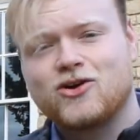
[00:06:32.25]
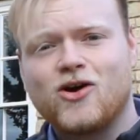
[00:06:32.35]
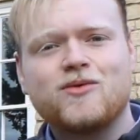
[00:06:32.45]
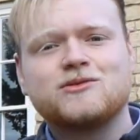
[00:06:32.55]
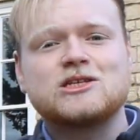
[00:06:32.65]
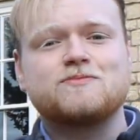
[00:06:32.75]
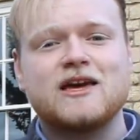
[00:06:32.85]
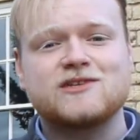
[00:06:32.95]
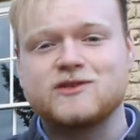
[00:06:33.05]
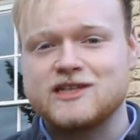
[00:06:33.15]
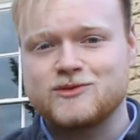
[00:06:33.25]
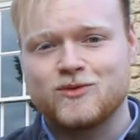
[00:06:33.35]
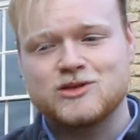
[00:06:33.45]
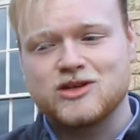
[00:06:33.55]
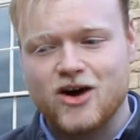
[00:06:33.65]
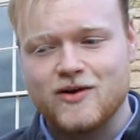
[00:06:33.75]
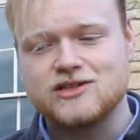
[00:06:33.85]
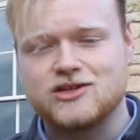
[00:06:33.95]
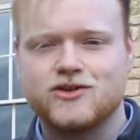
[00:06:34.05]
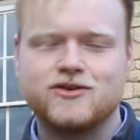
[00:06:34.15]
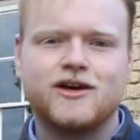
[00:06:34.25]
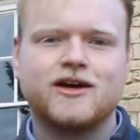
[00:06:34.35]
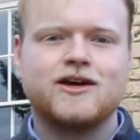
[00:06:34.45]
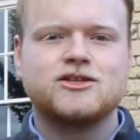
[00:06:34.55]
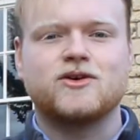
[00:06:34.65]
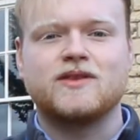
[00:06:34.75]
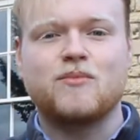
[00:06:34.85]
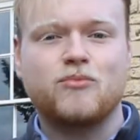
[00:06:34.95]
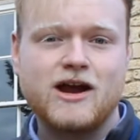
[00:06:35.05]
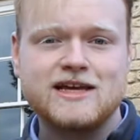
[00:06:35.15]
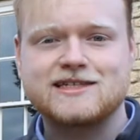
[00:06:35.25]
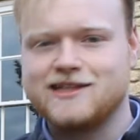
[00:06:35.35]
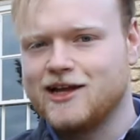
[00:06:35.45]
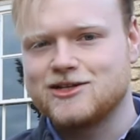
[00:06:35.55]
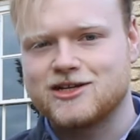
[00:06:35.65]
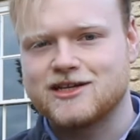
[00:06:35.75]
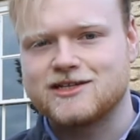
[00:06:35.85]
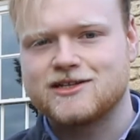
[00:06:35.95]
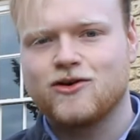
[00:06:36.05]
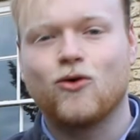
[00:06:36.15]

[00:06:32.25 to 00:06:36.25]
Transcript: common room is a space for sixth formers to go into during their breaks, lunches,